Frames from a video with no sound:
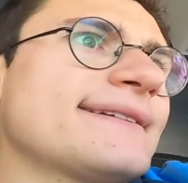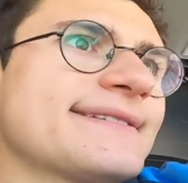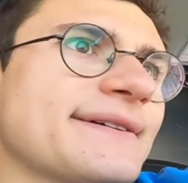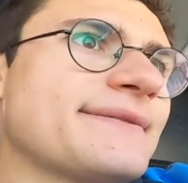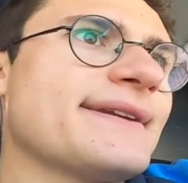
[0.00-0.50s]

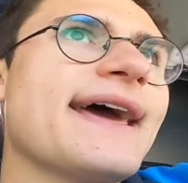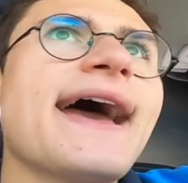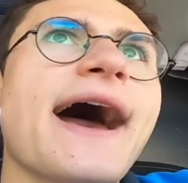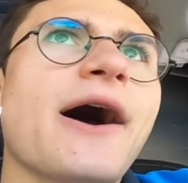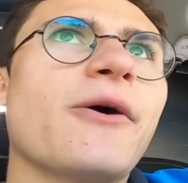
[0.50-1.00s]
So
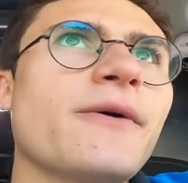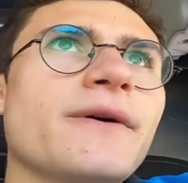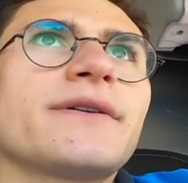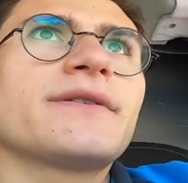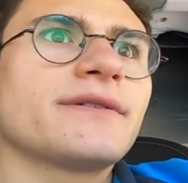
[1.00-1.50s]
now,
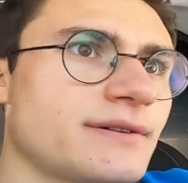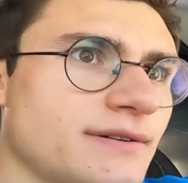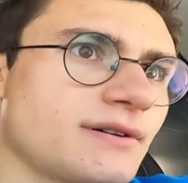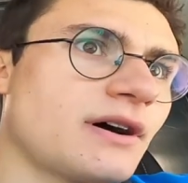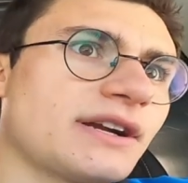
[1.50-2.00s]

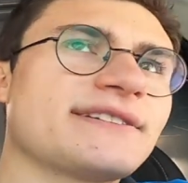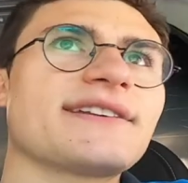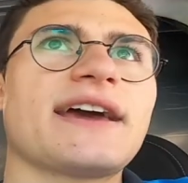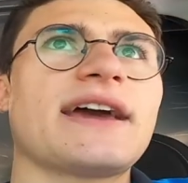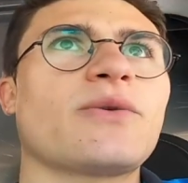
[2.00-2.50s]
on a
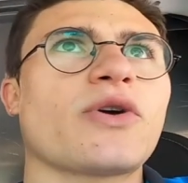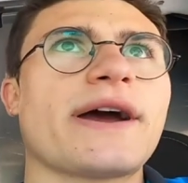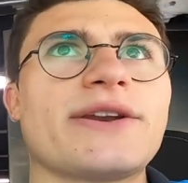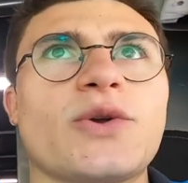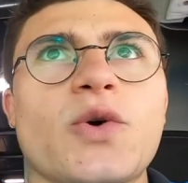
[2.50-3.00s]
day where
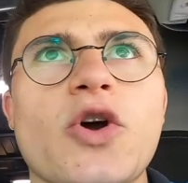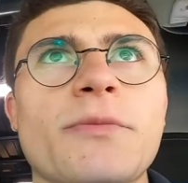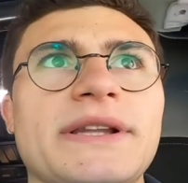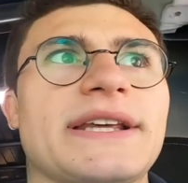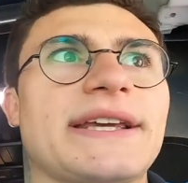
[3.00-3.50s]
I'd
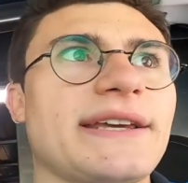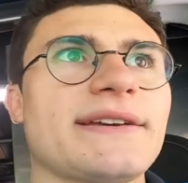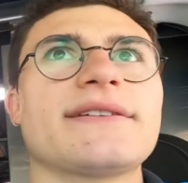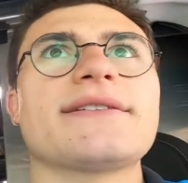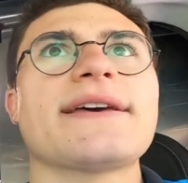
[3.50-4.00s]
normally
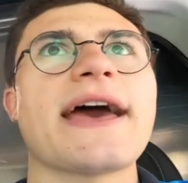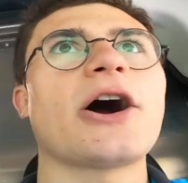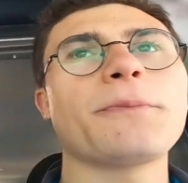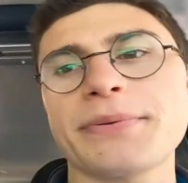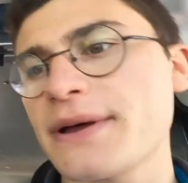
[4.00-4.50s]

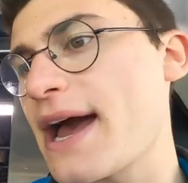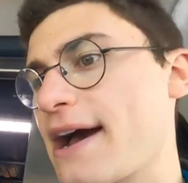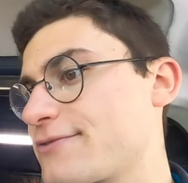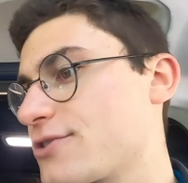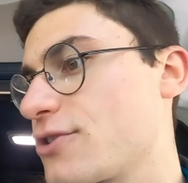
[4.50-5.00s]
help
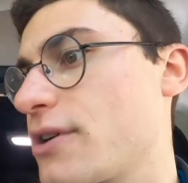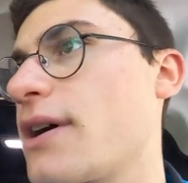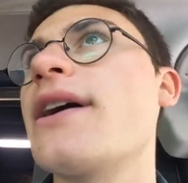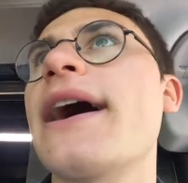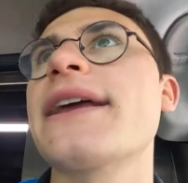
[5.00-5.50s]
after
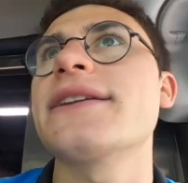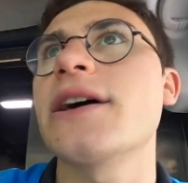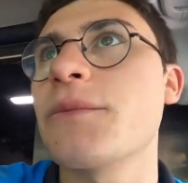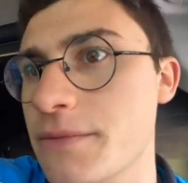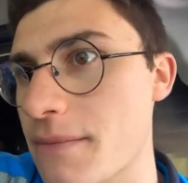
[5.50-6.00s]
I get
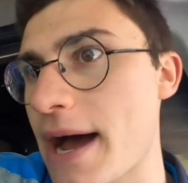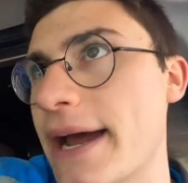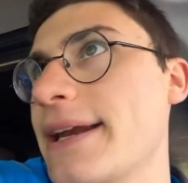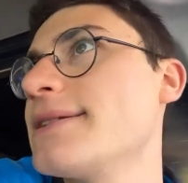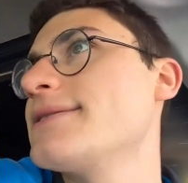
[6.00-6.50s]
done with
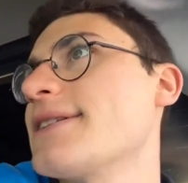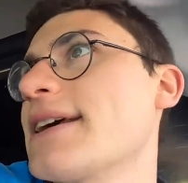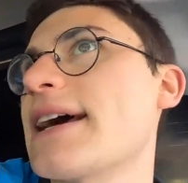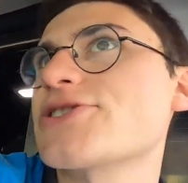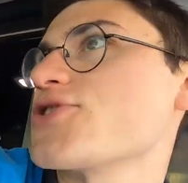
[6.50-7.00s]
mine to
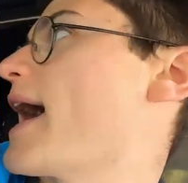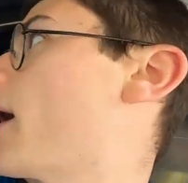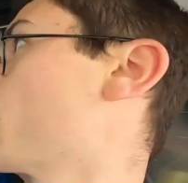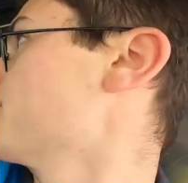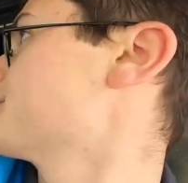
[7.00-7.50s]
get extra
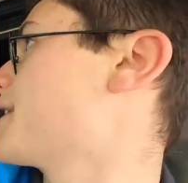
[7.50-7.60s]
hours,